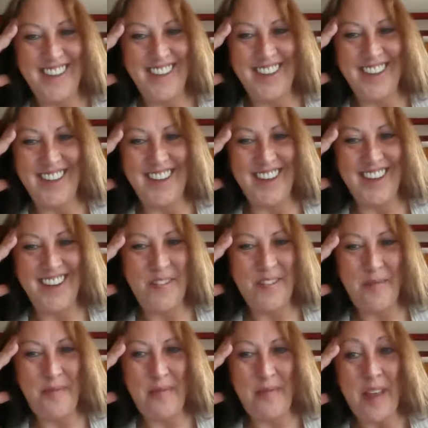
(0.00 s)
Yeah.
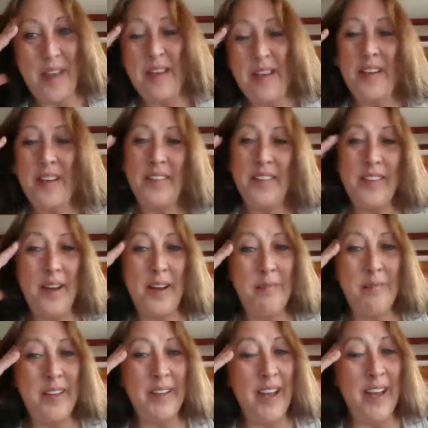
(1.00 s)
So, I
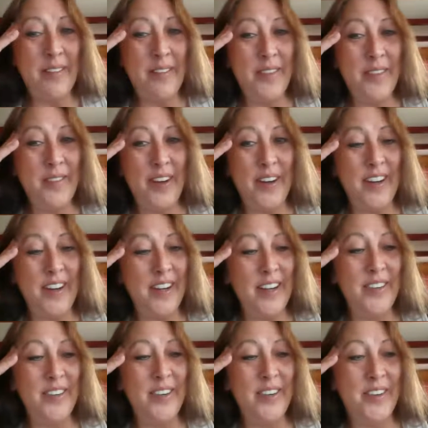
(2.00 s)
mean, that was very
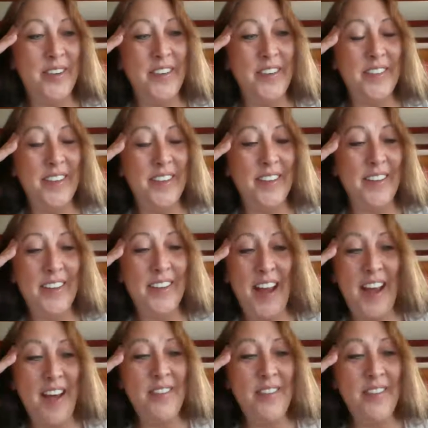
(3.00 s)
interesting because I
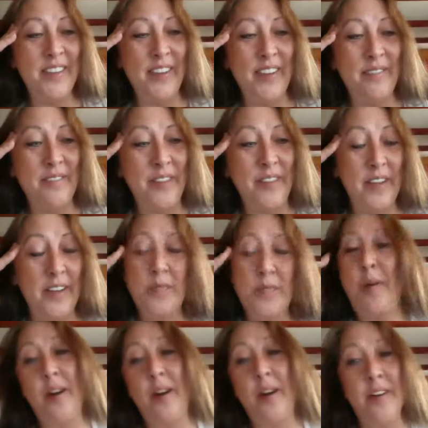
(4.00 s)
haven't done videos.
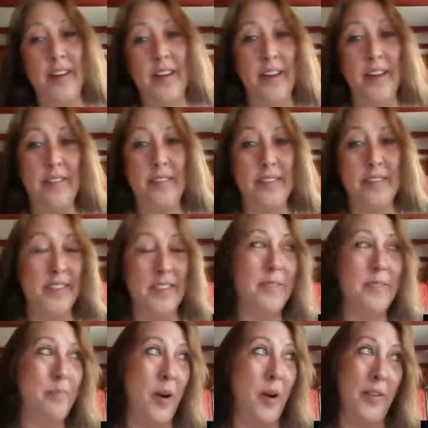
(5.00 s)
Partly this
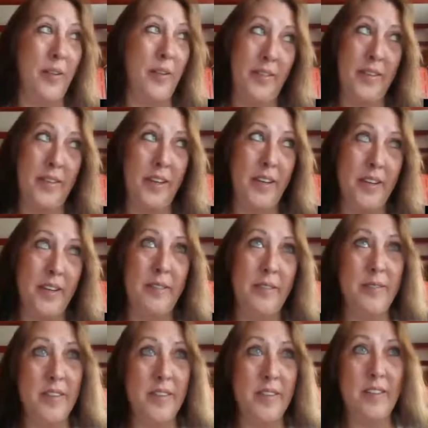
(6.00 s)
part of the year
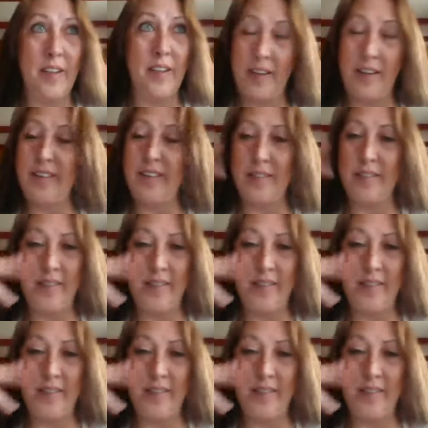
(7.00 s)
was because of